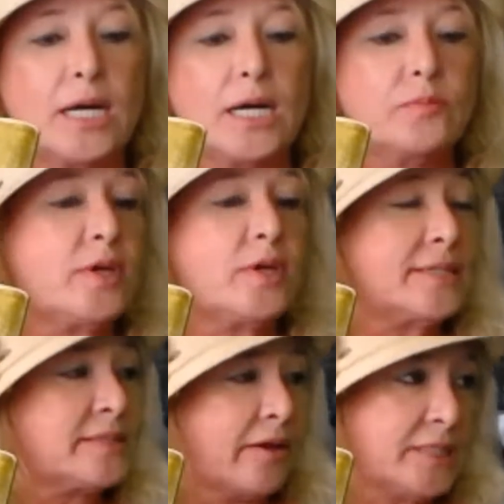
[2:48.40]
you get a
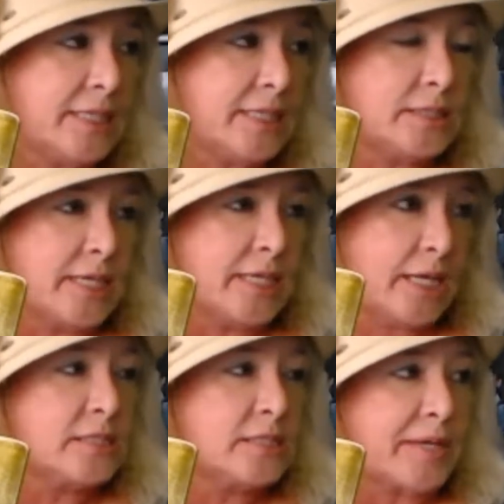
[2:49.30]

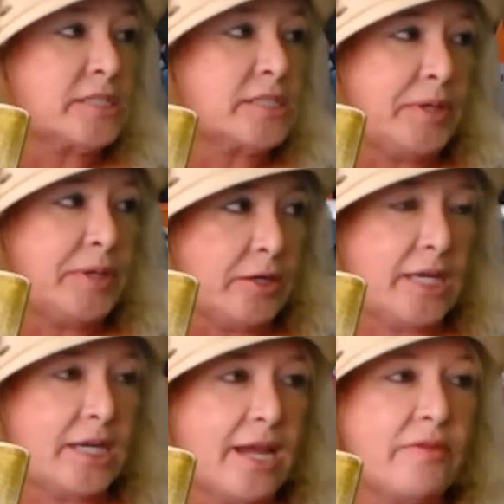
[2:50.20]
17-day inspection
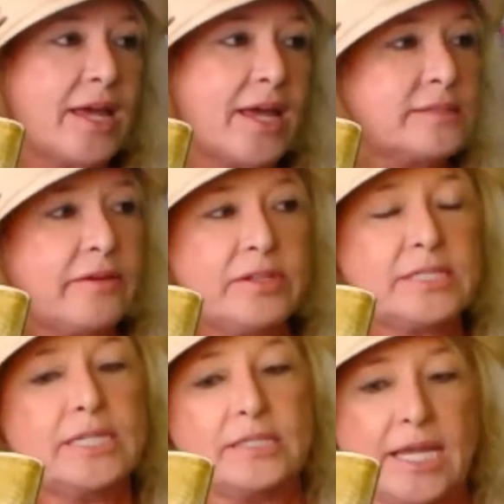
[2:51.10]
period, and that
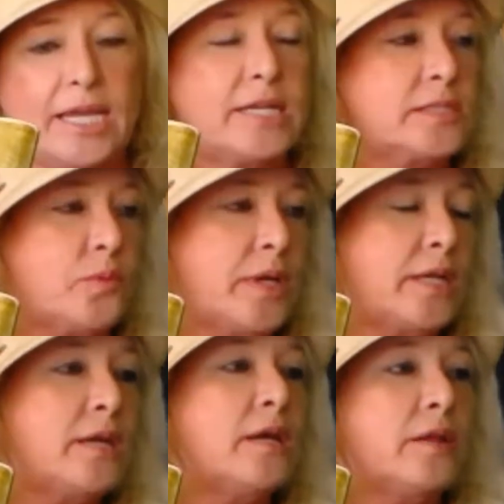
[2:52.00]
17-day is
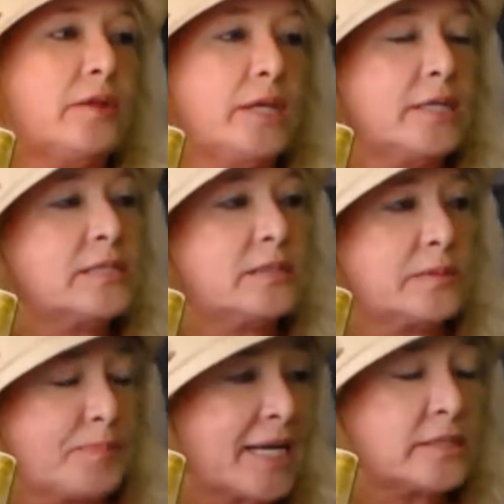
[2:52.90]
when the
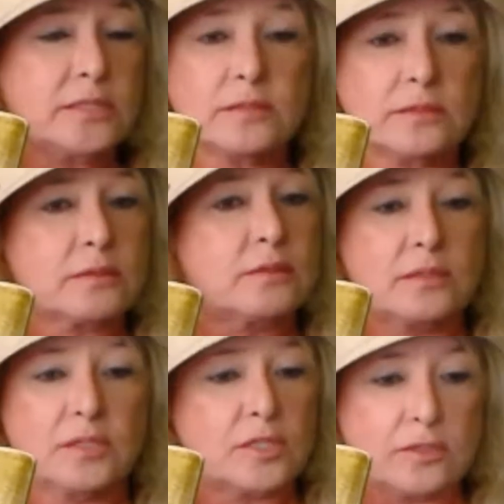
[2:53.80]
inspections
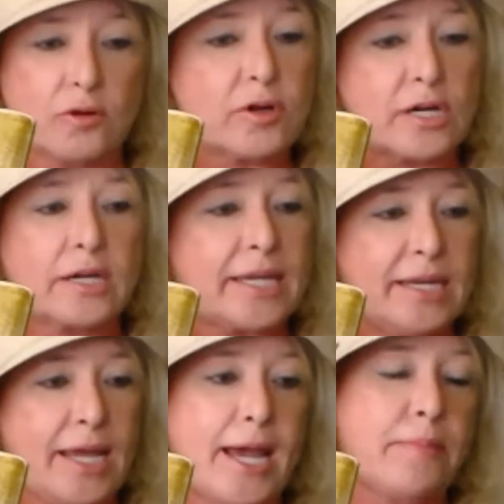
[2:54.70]
galore
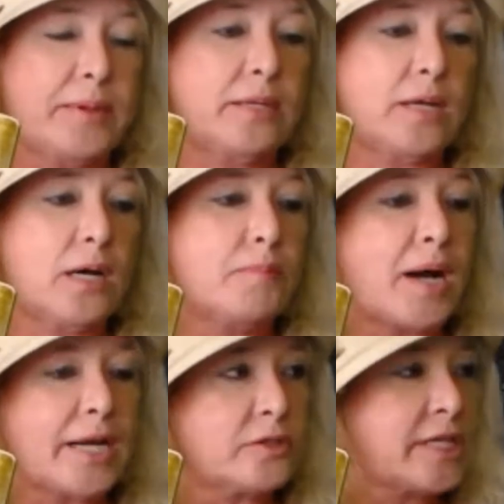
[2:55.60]
can happen.
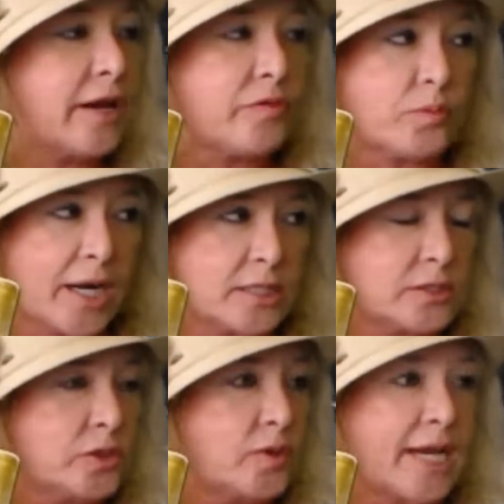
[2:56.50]
Buyers have the right
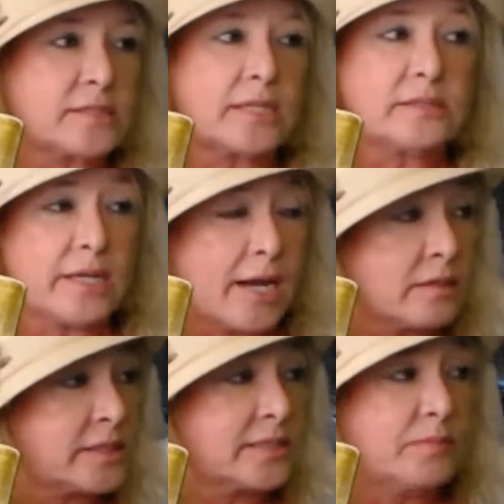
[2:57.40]
to access the
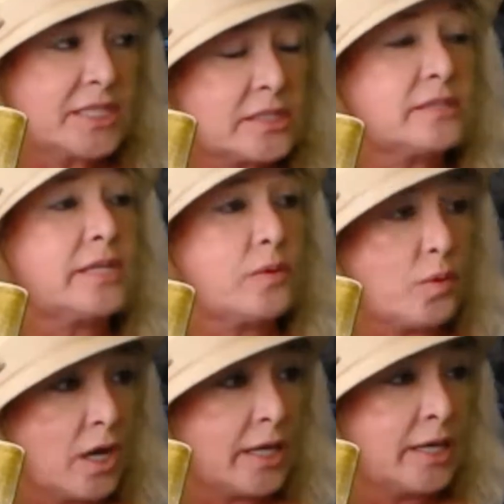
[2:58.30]
house as much as they
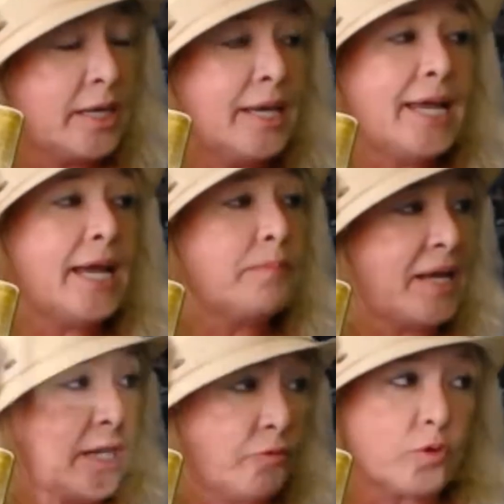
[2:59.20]
want and
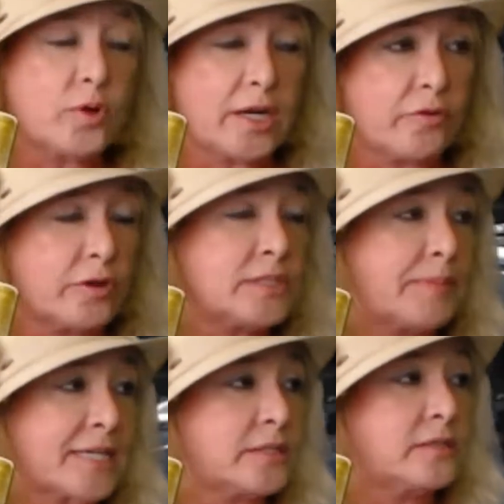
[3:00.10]
pay for whatever
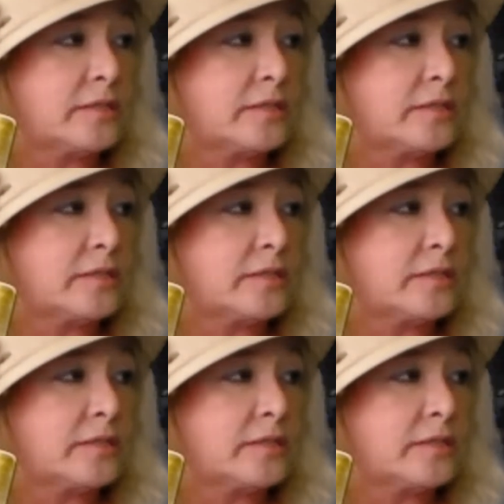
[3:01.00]
inspections they